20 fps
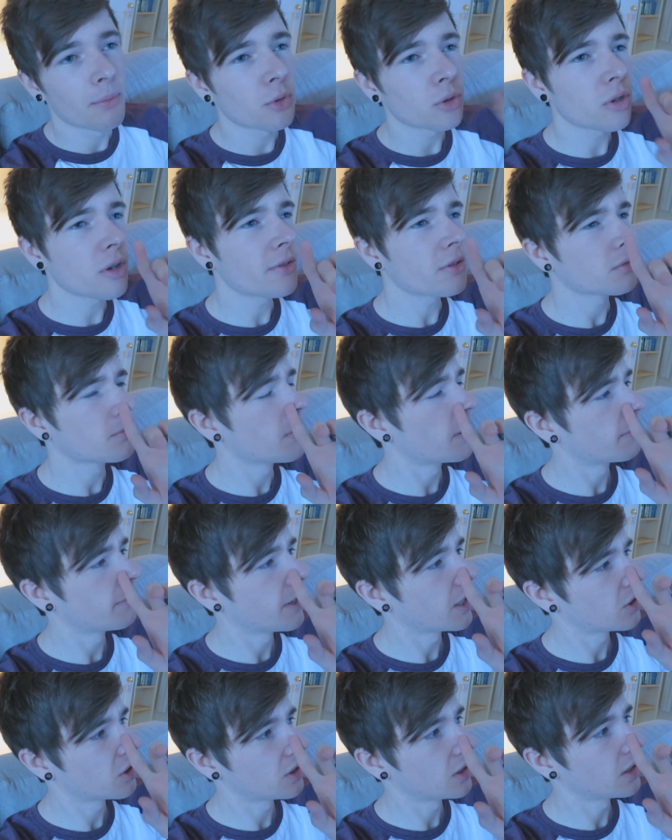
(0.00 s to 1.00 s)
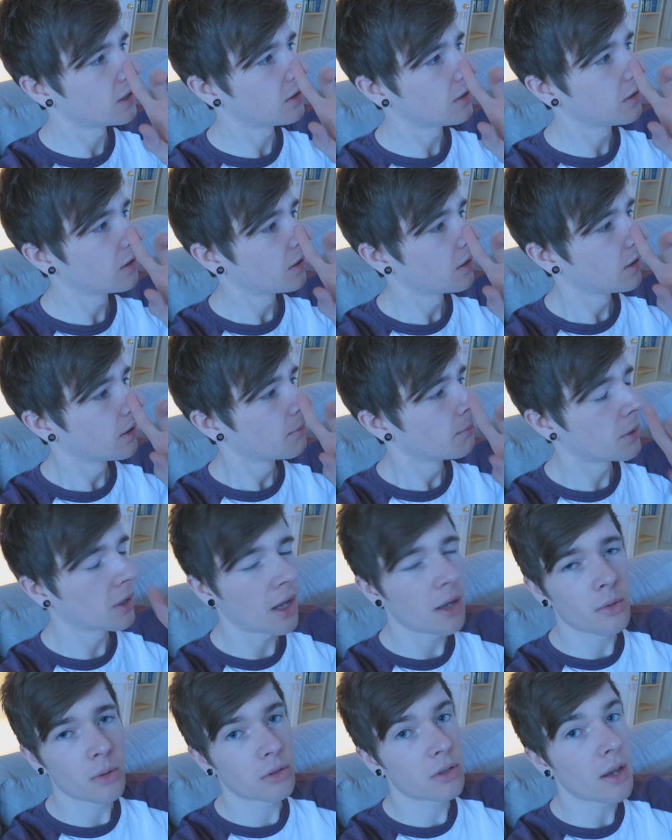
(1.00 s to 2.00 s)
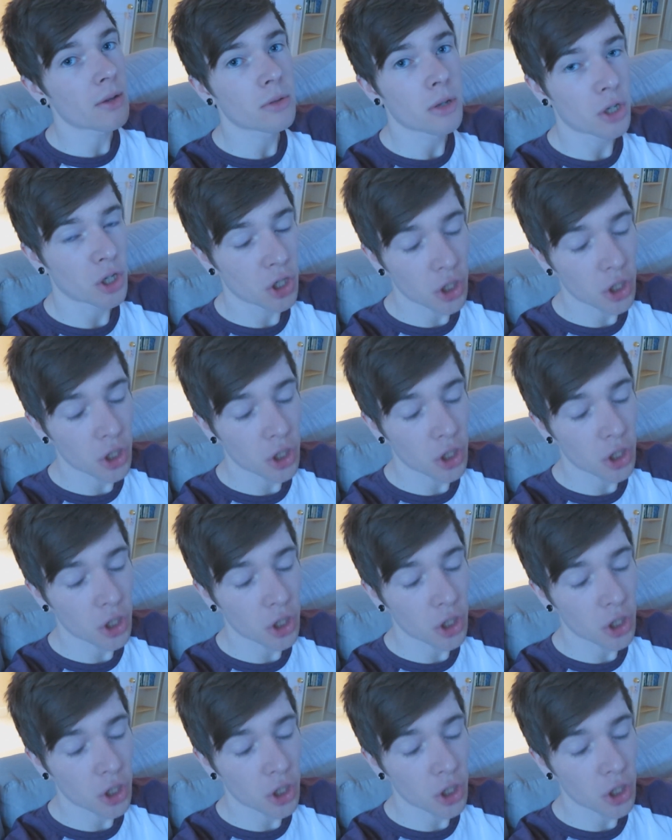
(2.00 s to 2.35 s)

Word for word: I'm not sure if it was a month, actually, but it was a